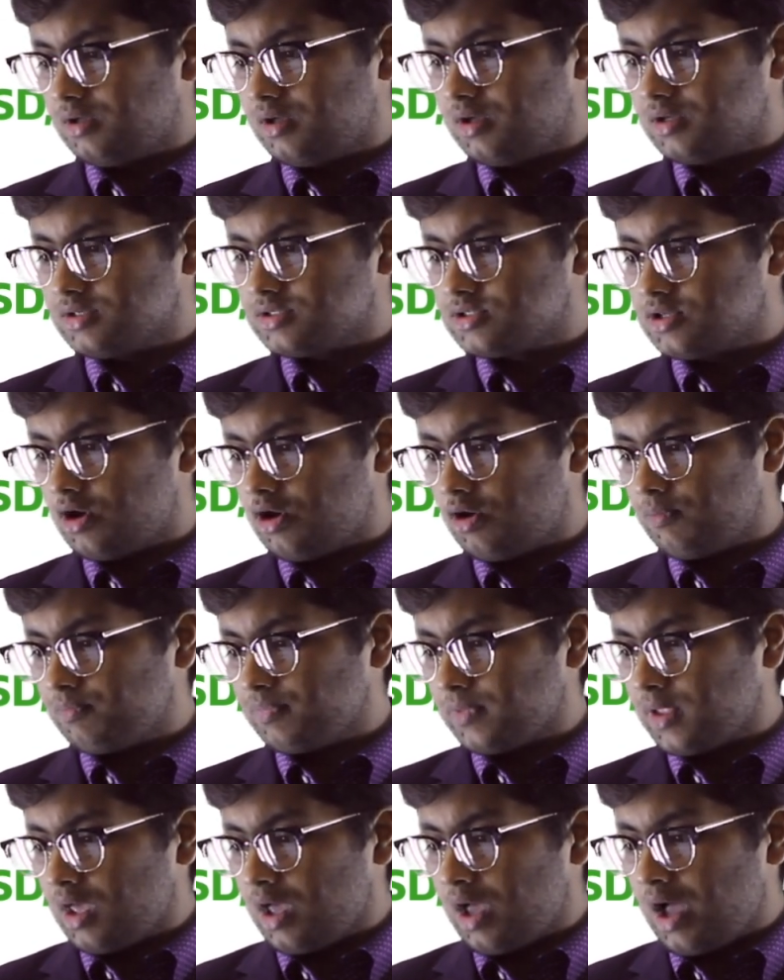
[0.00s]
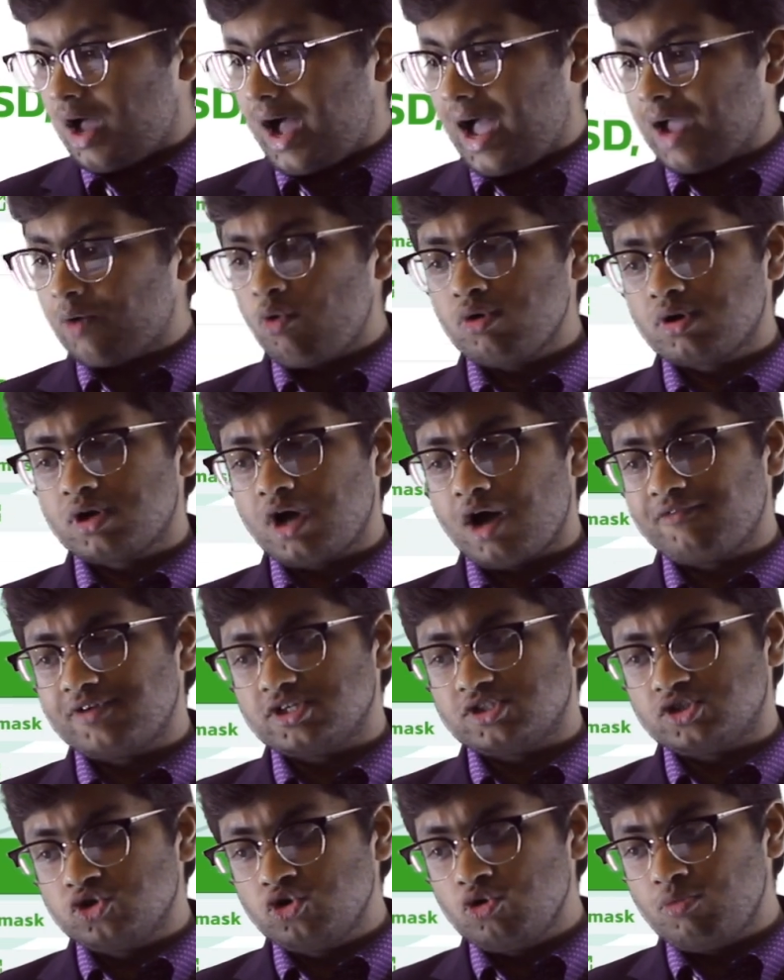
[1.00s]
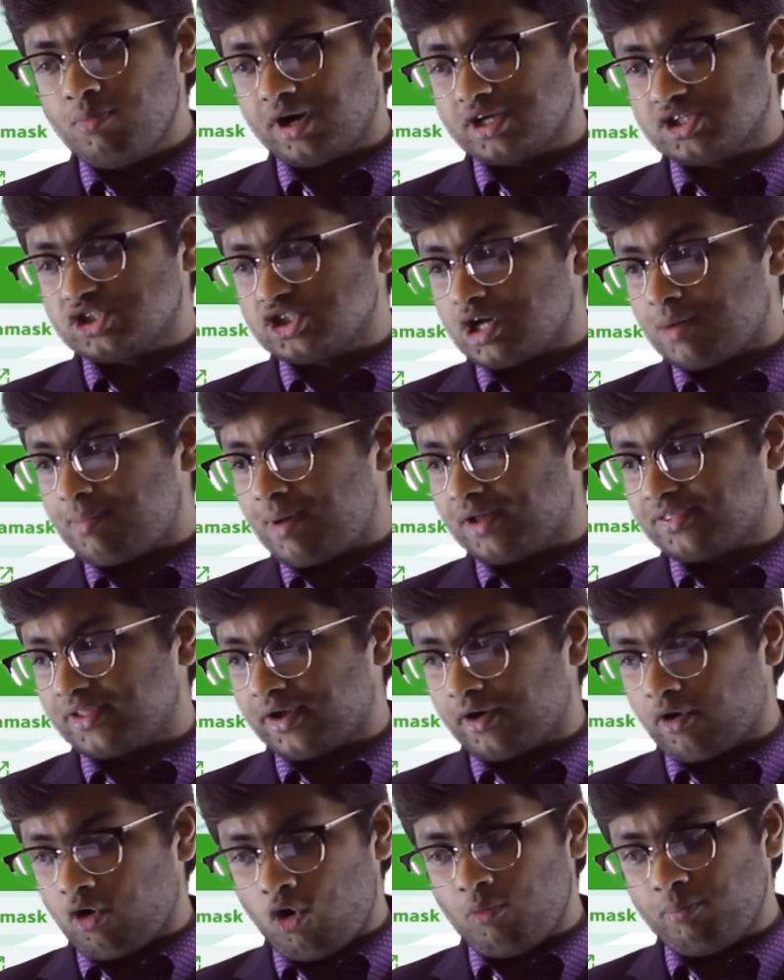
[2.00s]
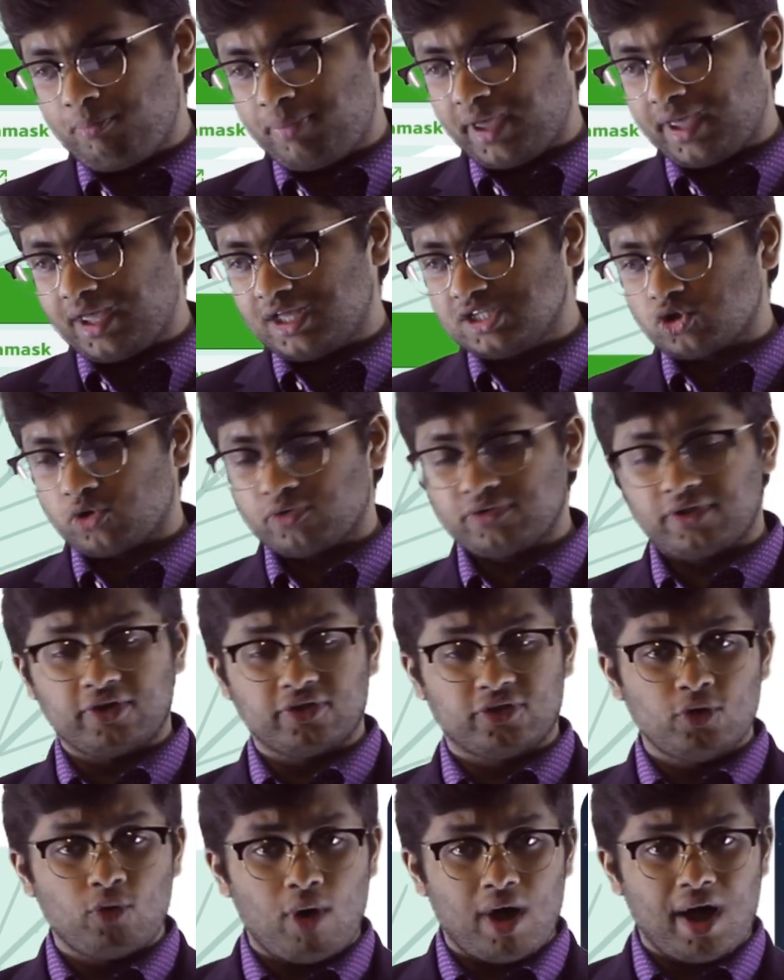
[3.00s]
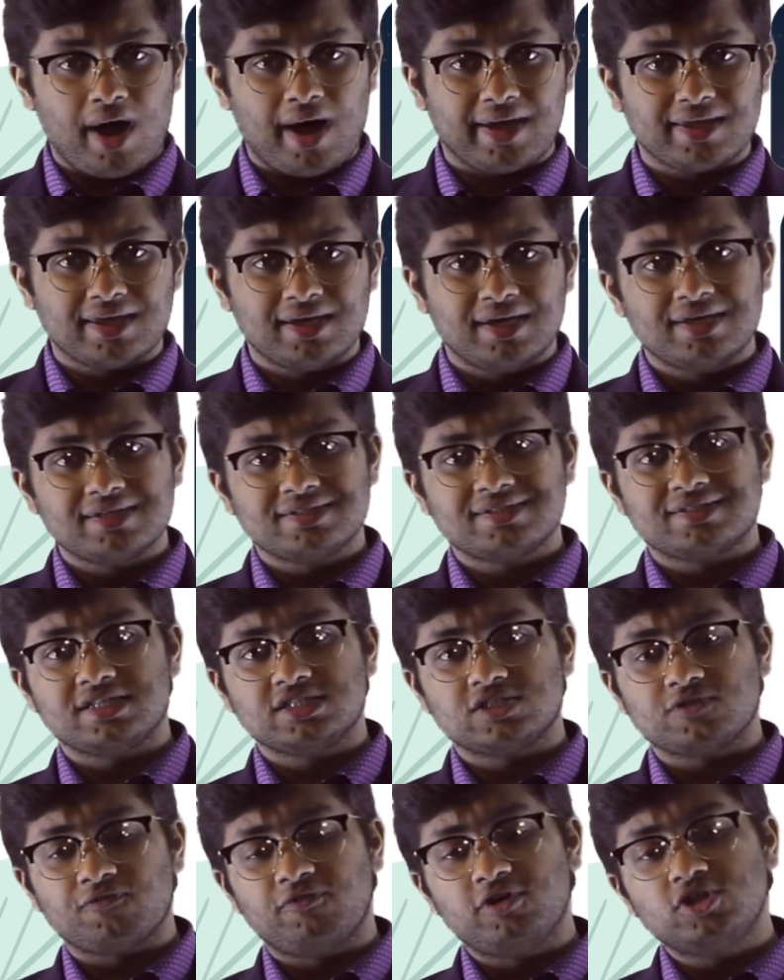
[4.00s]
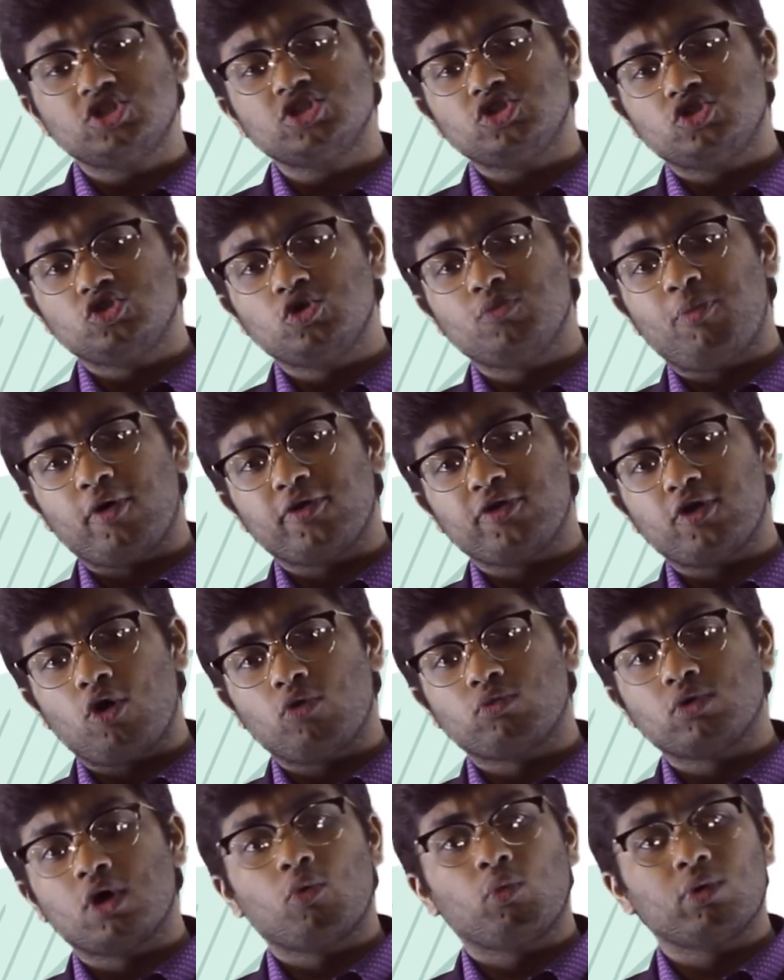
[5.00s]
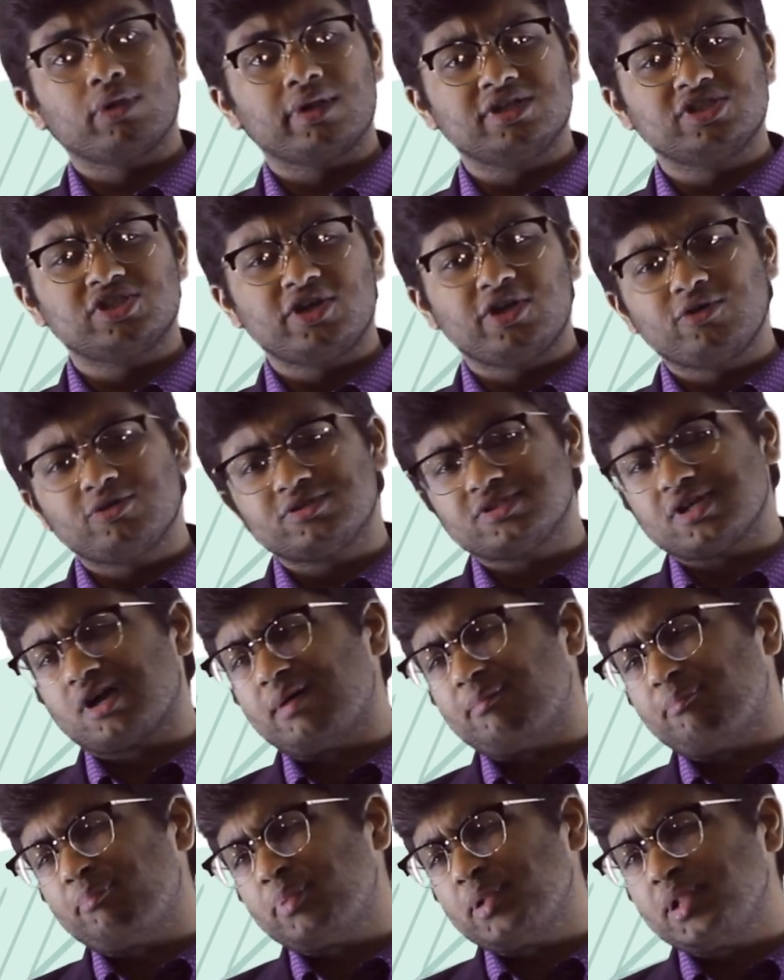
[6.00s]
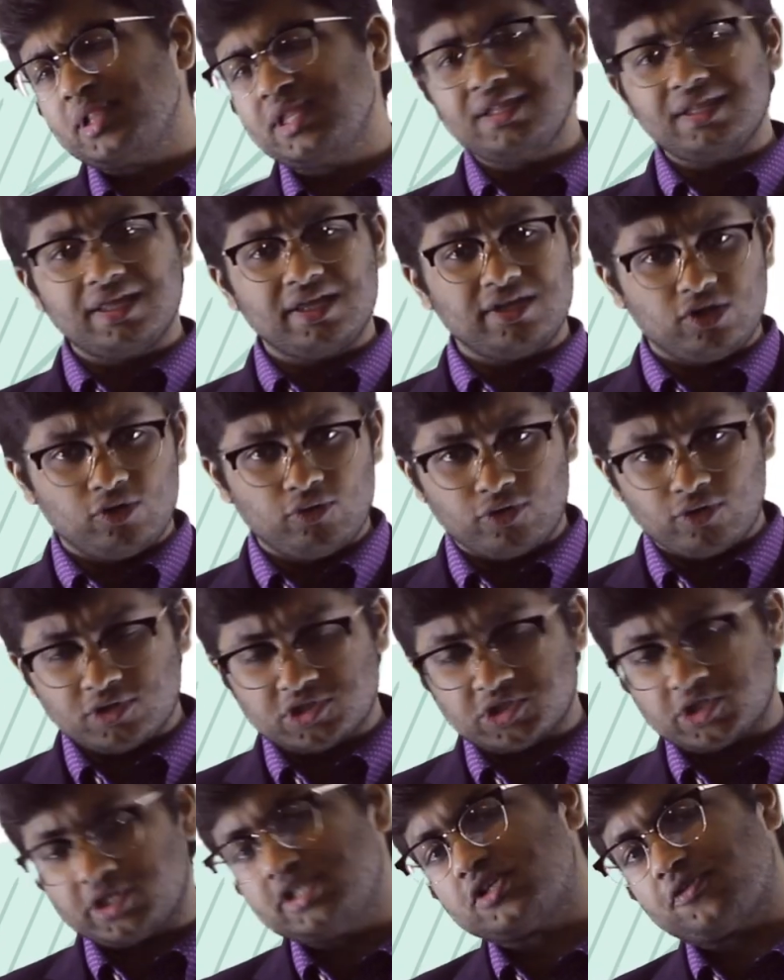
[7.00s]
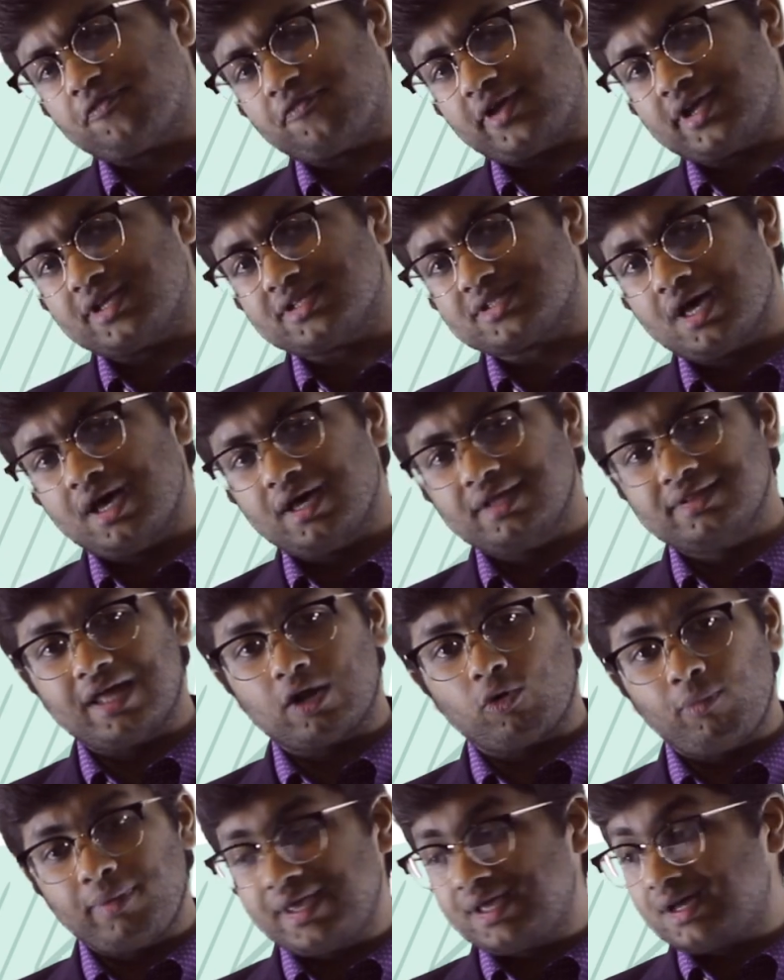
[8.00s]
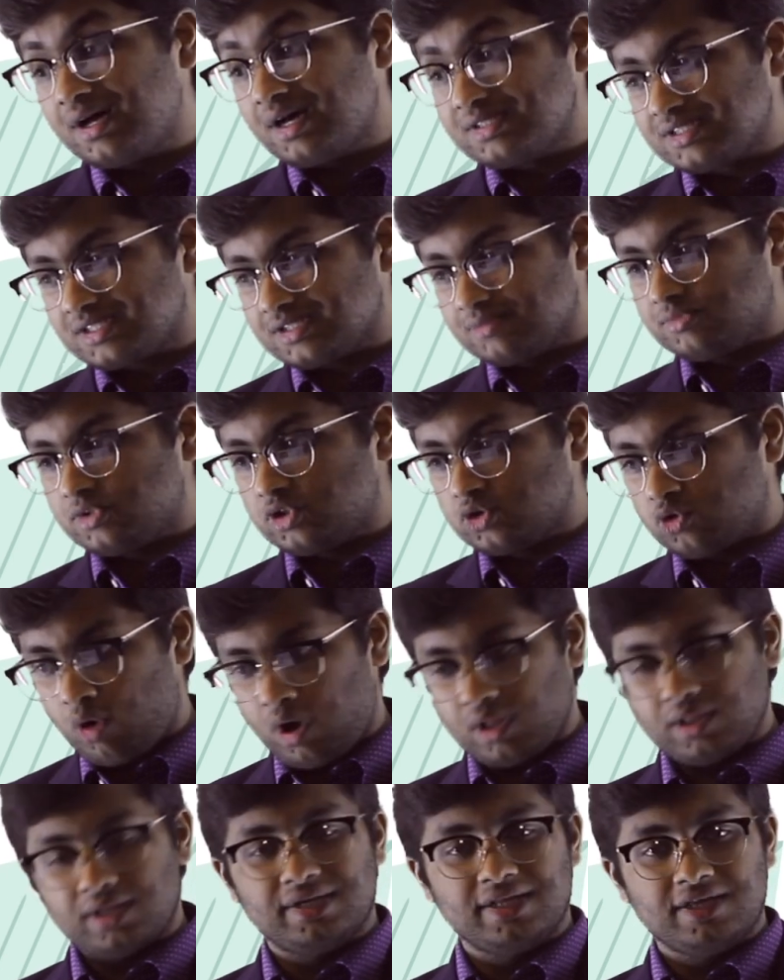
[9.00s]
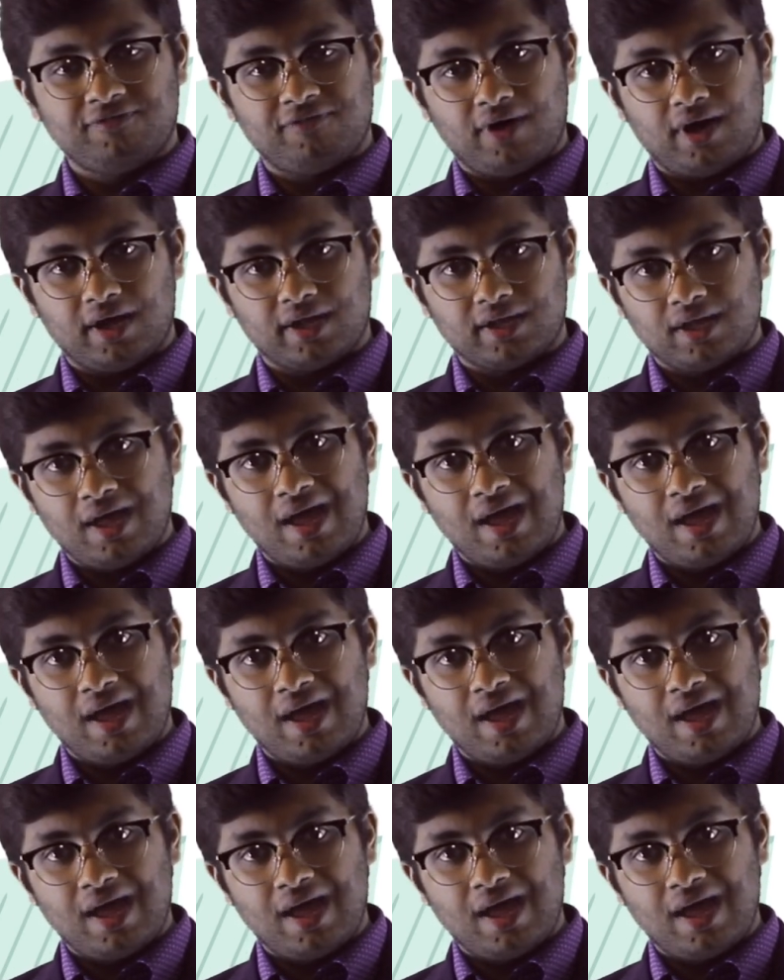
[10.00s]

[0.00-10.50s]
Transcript: So, I won't cover too much about their homepage or their UI, since version 2.0 will introduce a completely new user interface that will be custom to KoalaDefi.